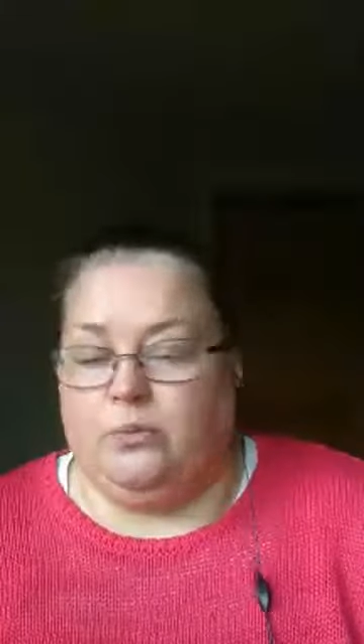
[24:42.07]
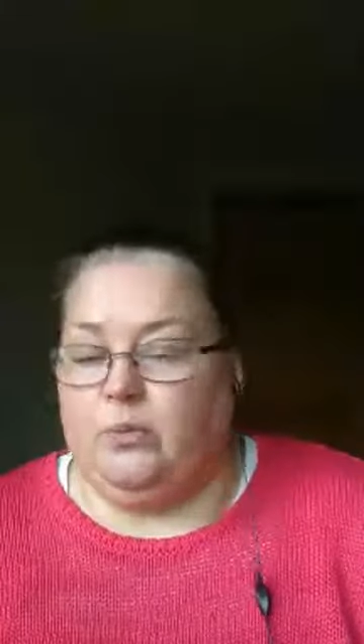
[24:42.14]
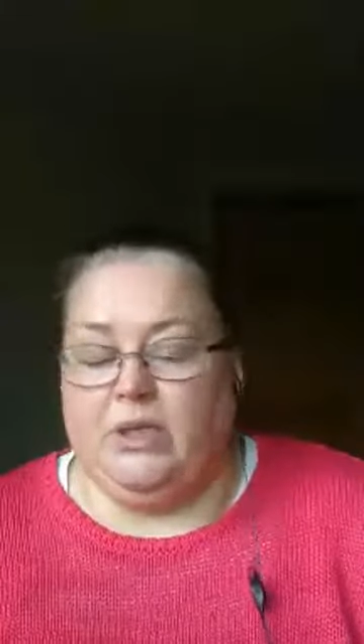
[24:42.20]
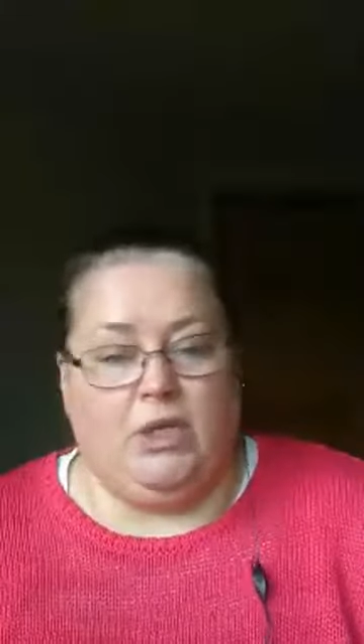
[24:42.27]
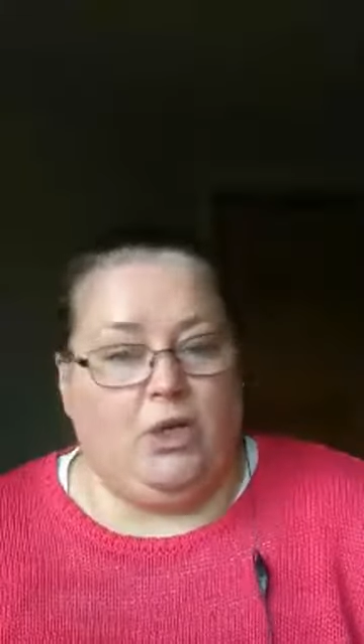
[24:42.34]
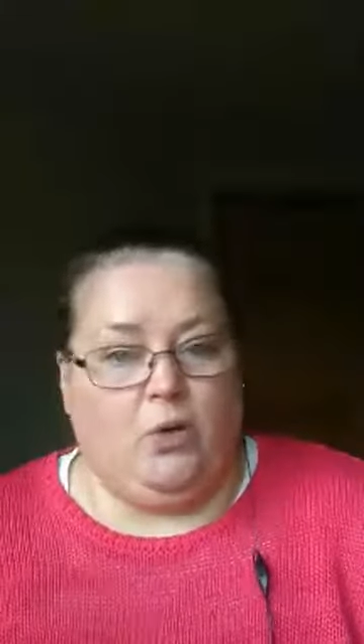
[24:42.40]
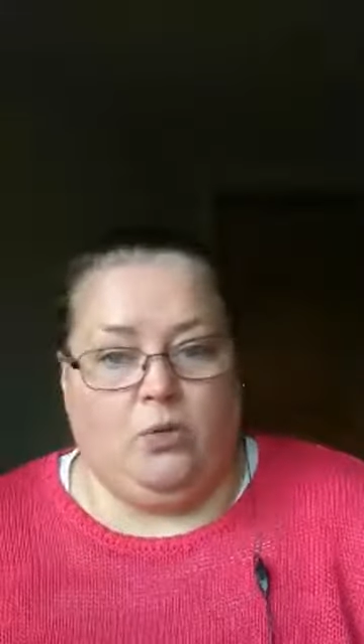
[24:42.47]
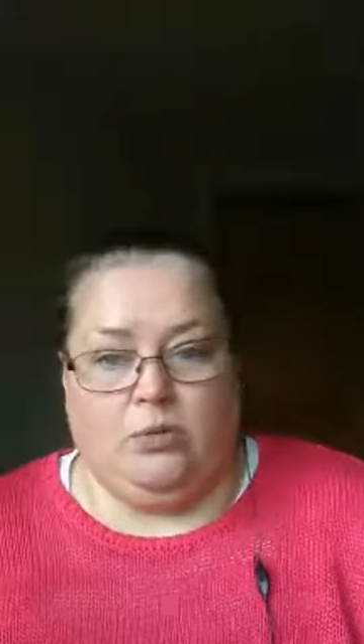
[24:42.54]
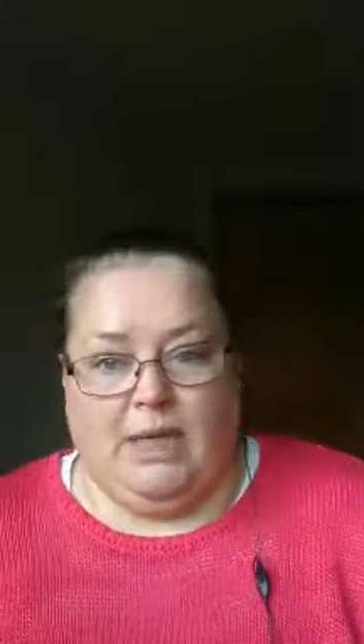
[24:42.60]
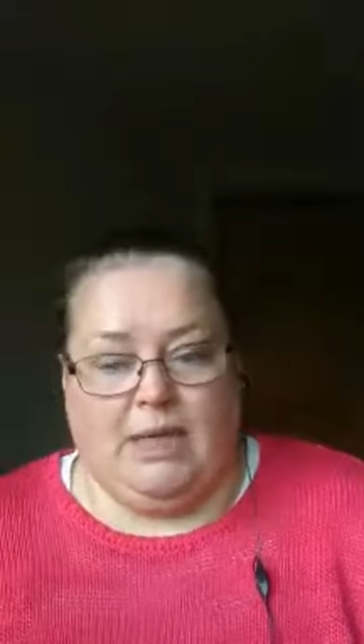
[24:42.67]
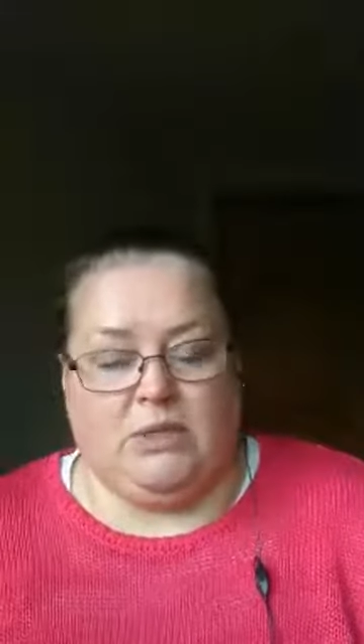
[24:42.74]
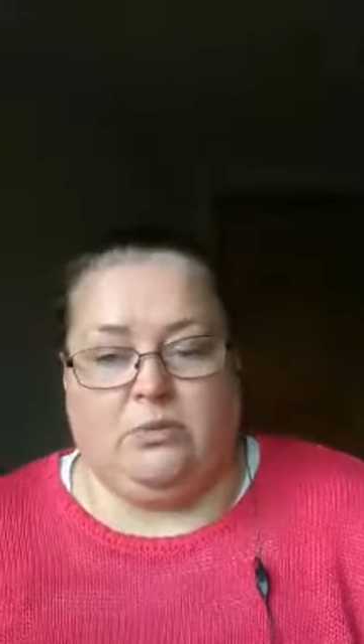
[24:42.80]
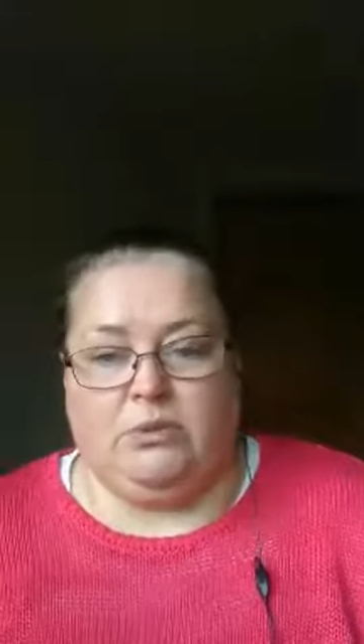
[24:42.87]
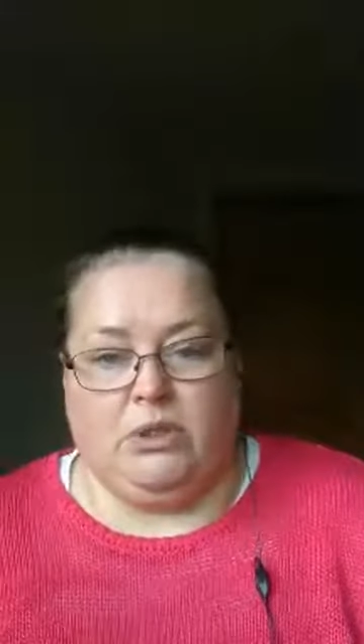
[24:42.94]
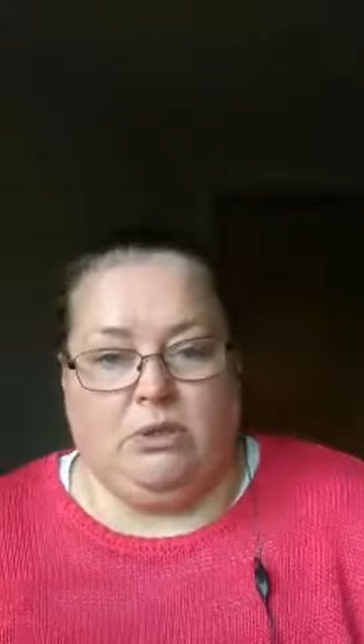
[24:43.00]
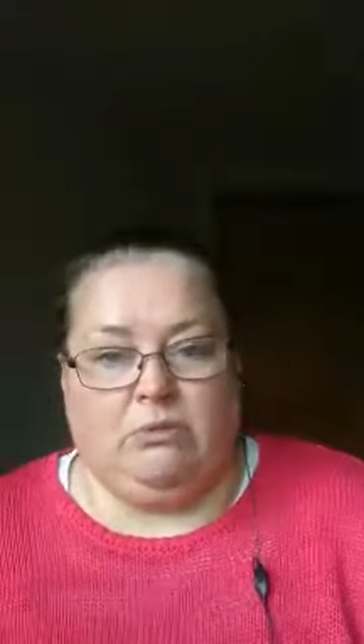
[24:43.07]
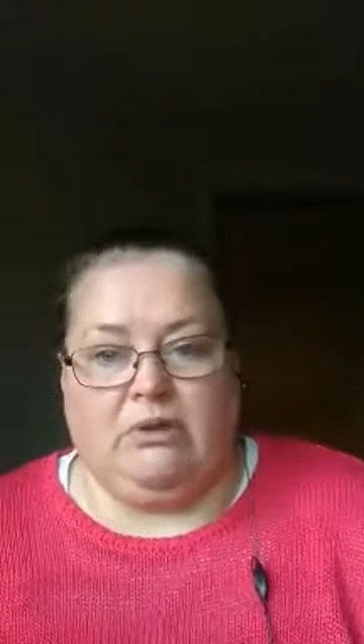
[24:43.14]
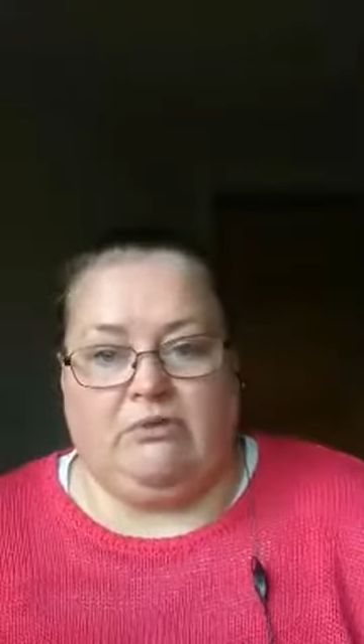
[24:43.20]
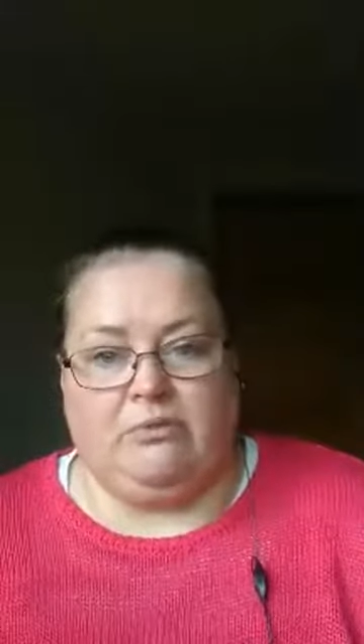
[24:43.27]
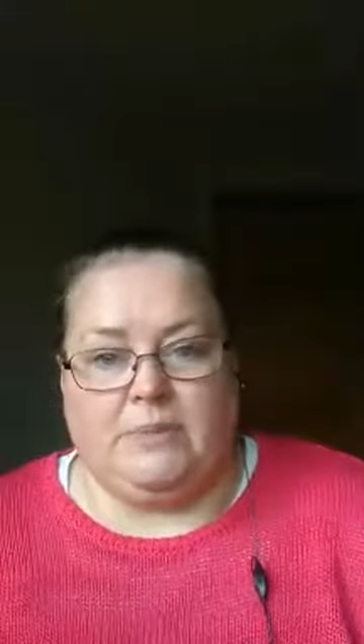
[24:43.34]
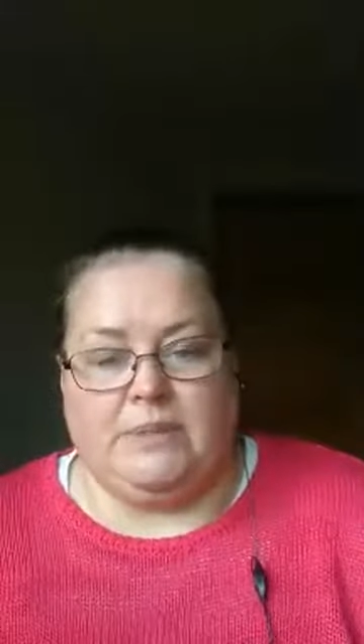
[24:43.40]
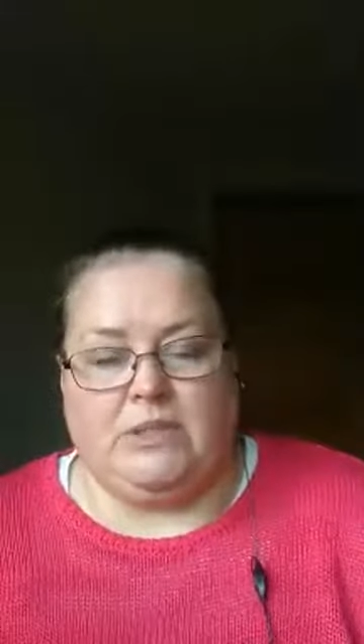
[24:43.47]
We know that. We know
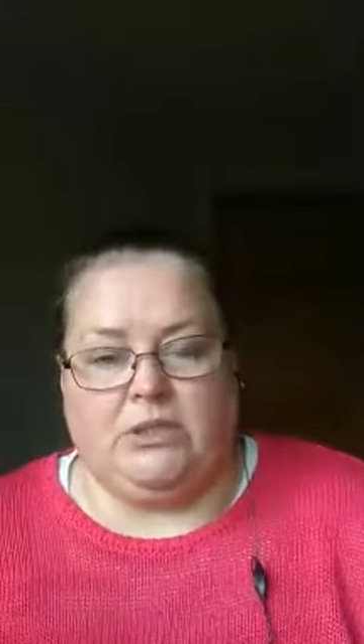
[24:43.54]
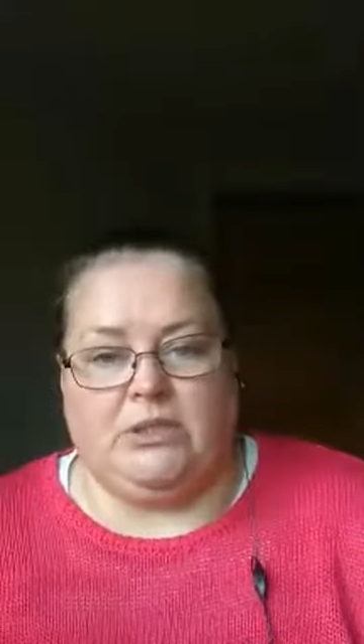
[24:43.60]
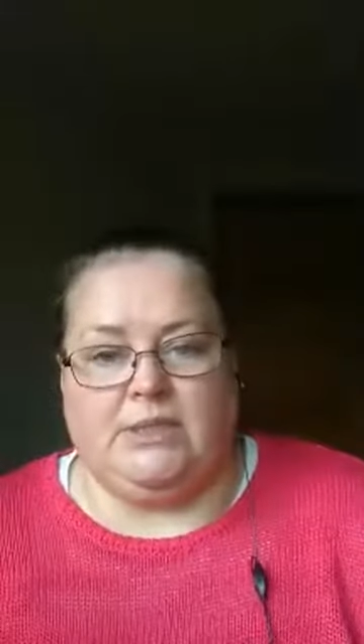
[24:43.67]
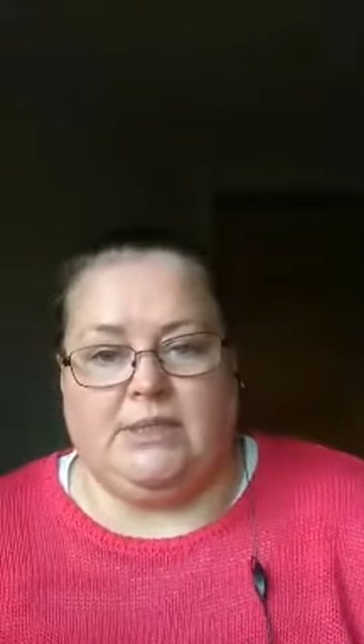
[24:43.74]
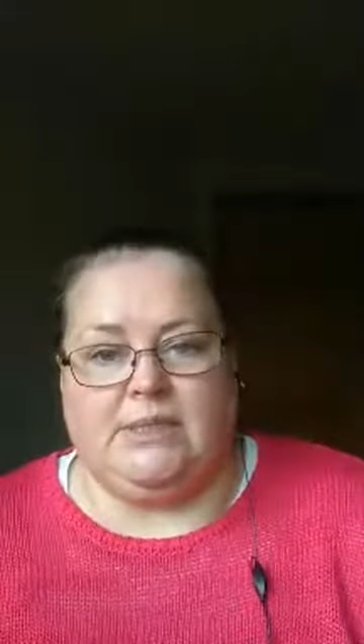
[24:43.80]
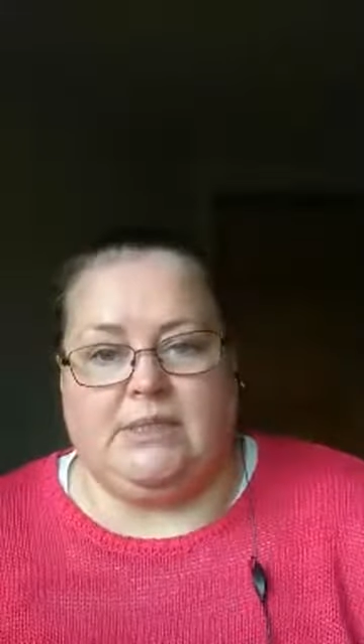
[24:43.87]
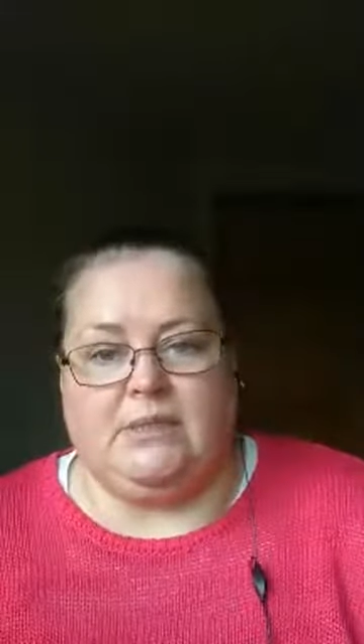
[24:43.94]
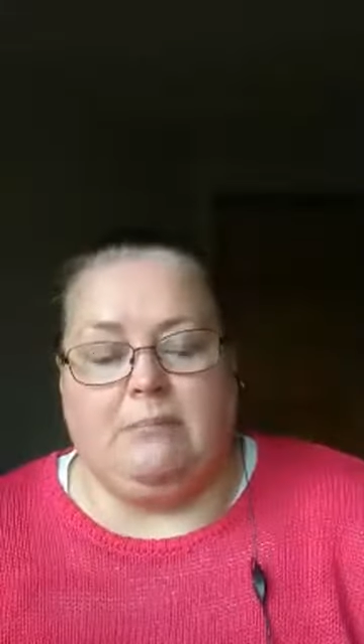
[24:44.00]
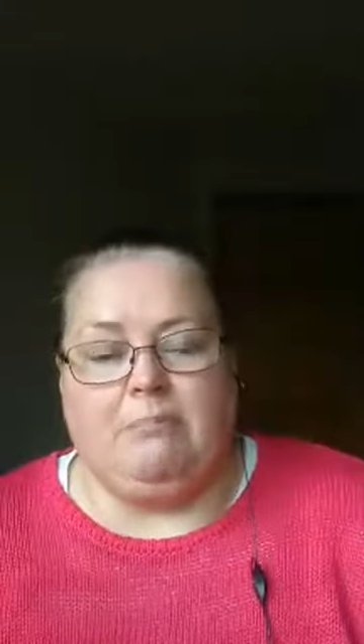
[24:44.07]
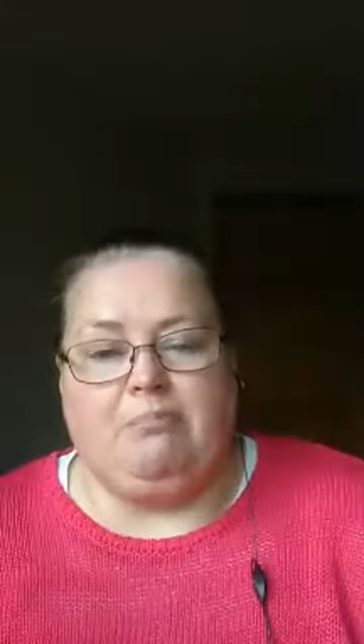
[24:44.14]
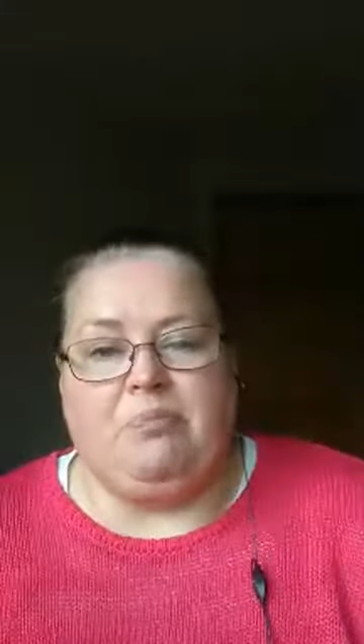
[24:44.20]
that from studies,